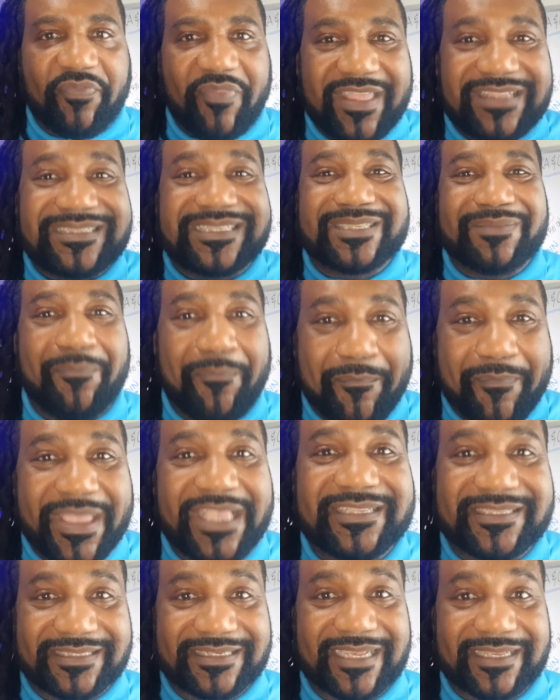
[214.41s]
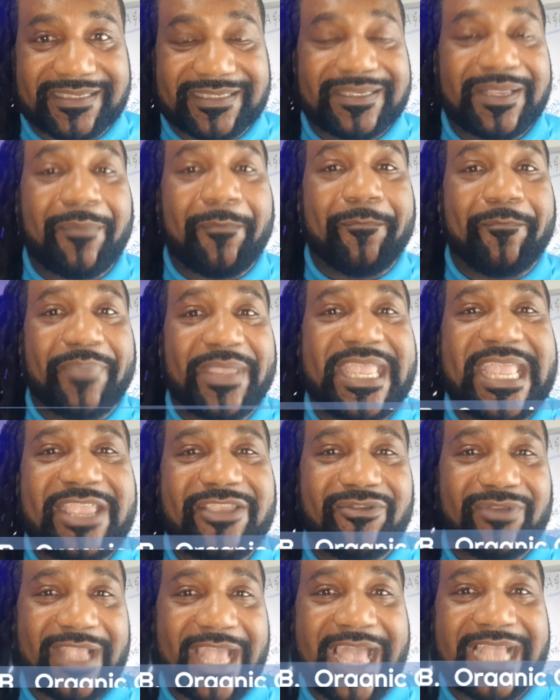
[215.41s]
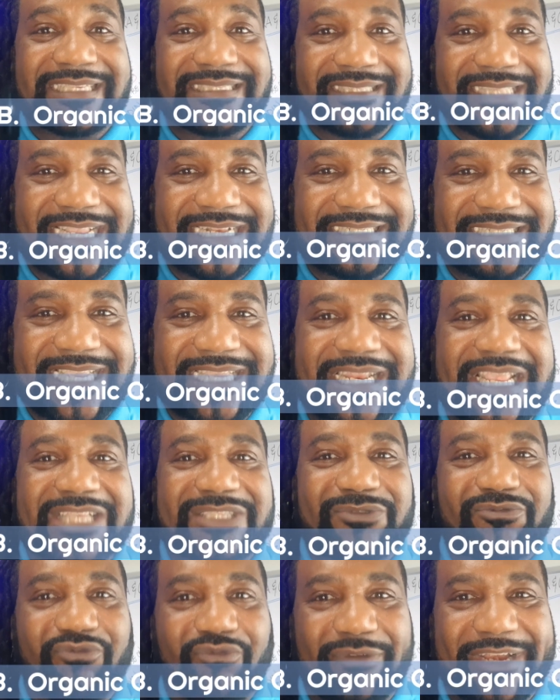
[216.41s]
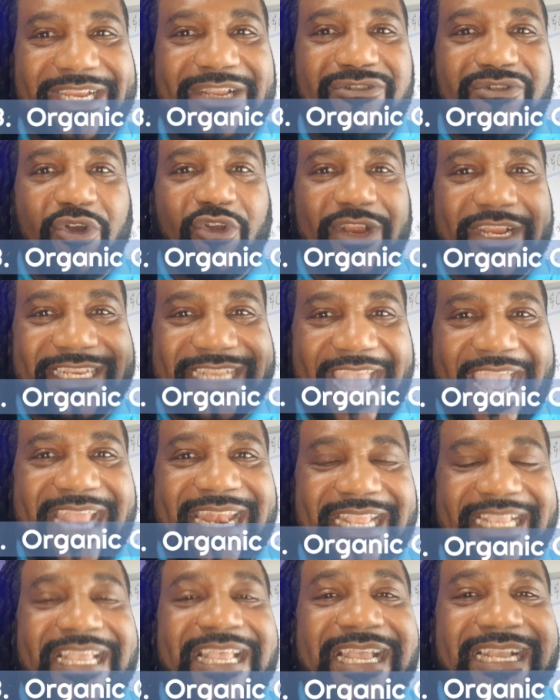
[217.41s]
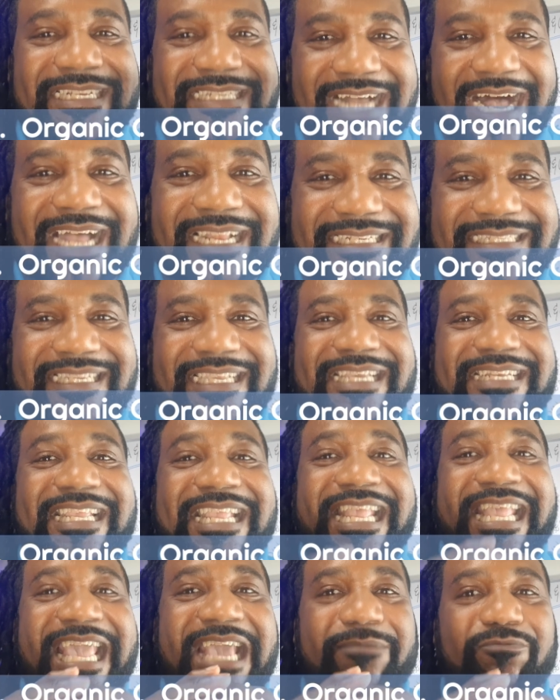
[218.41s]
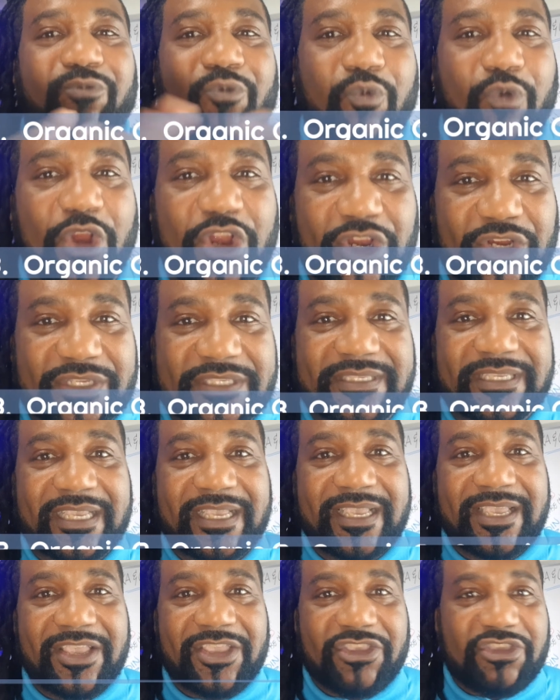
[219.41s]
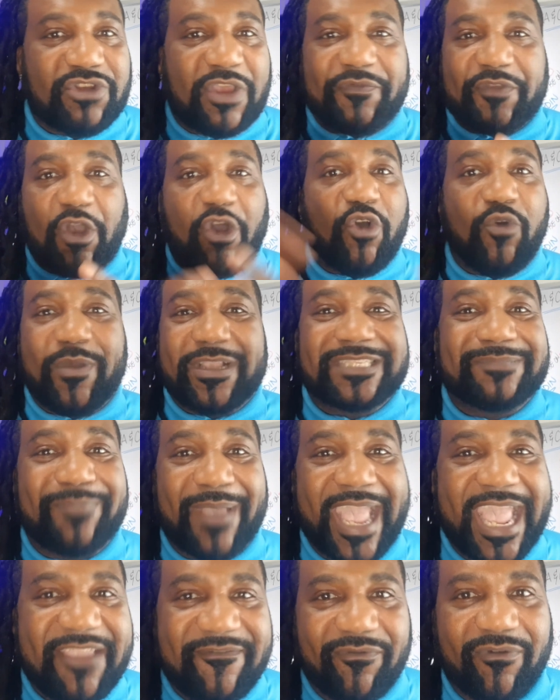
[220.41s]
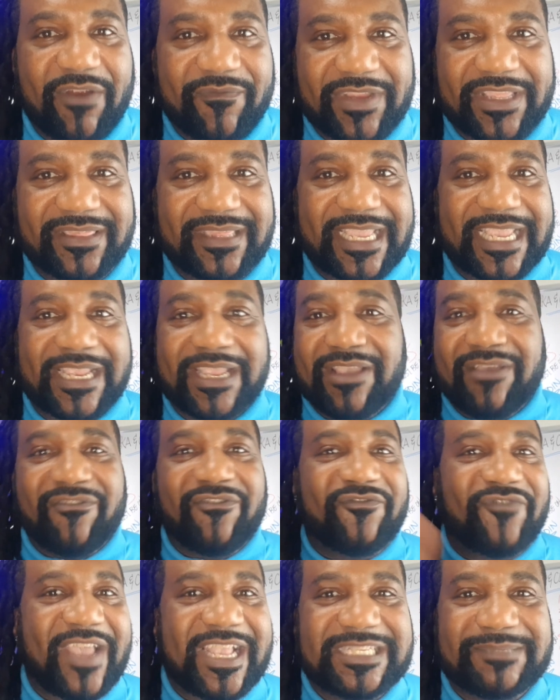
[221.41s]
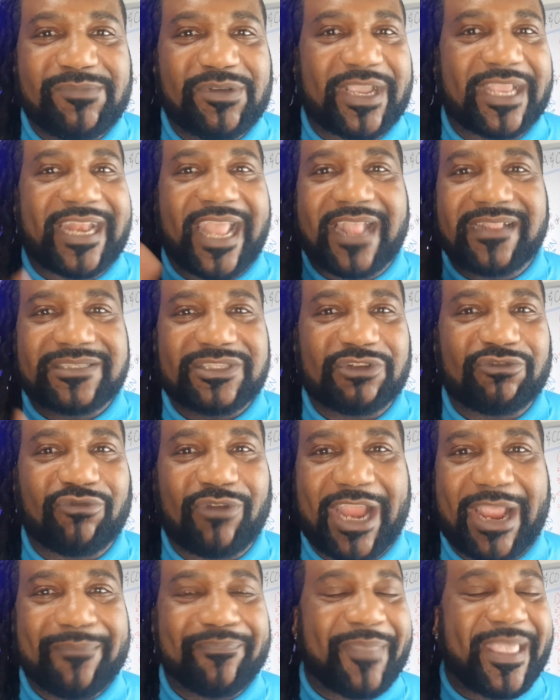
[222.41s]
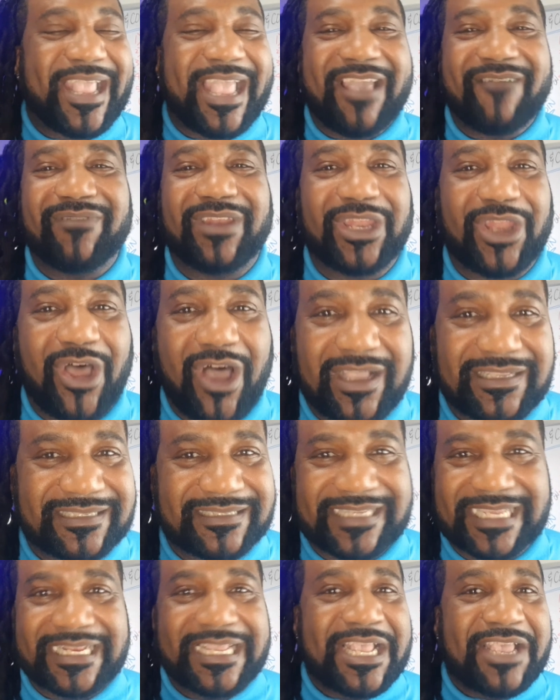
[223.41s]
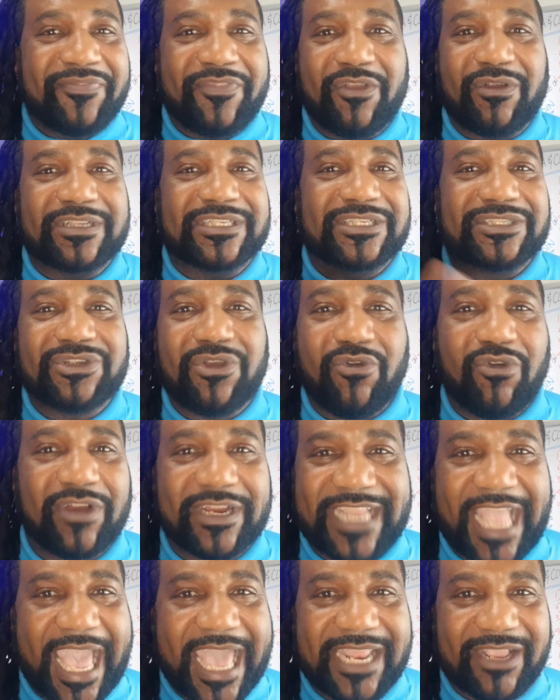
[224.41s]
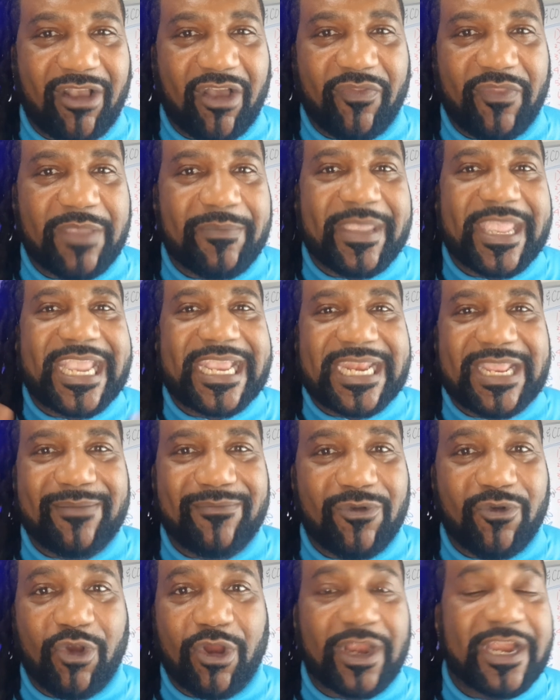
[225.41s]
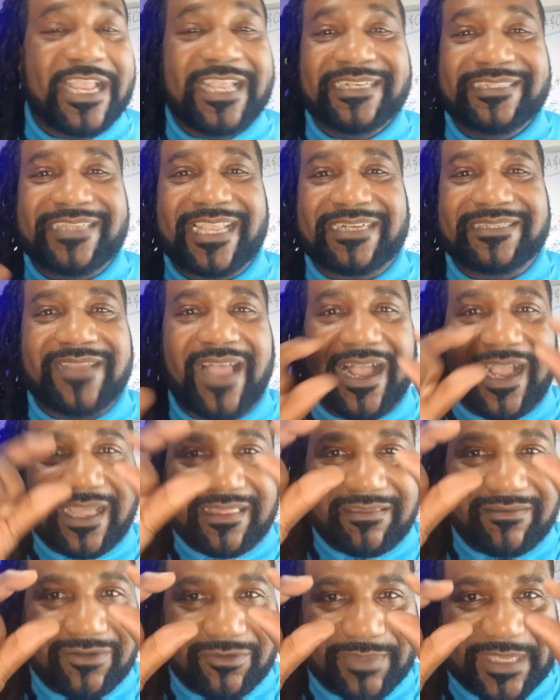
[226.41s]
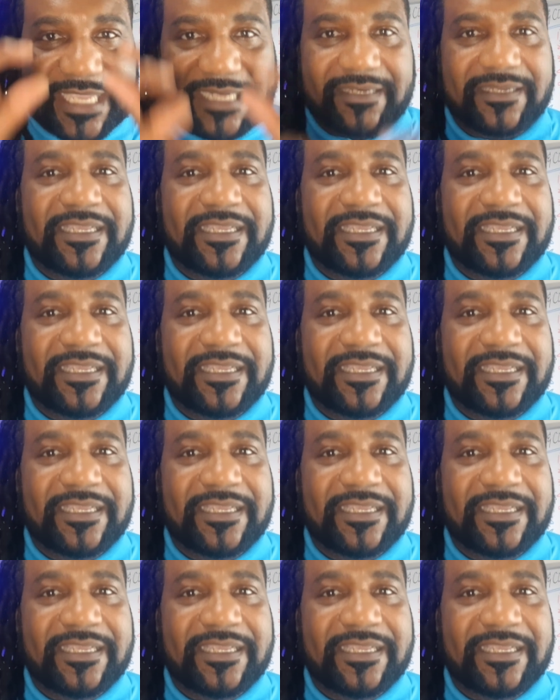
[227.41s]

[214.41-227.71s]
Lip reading: This is business. B, you guys, LinkedIn is real, organic content. It works. You don't have to always pay for everything. Facebook and Instagram, they have lost it. There is no organic on them anymore. TikTok a little bit.